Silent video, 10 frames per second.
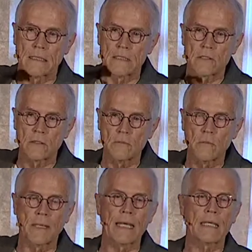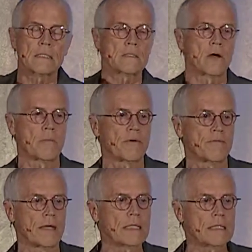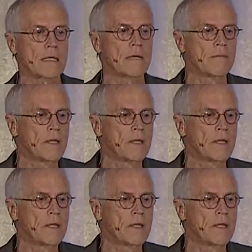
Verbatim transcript: And these thermal blankets are preventing